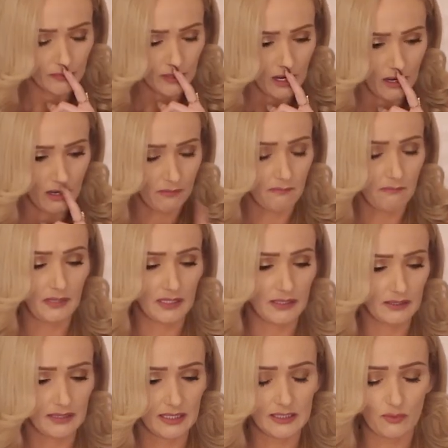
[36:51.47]

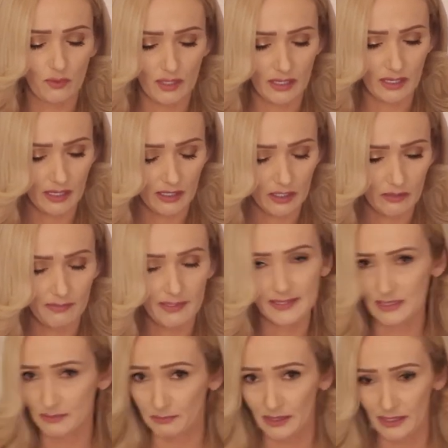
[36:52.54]
But this one, it could be a
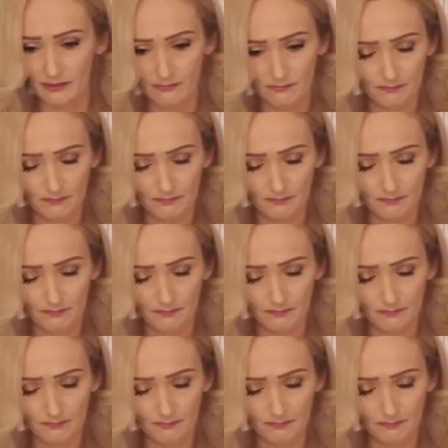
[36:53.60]
split.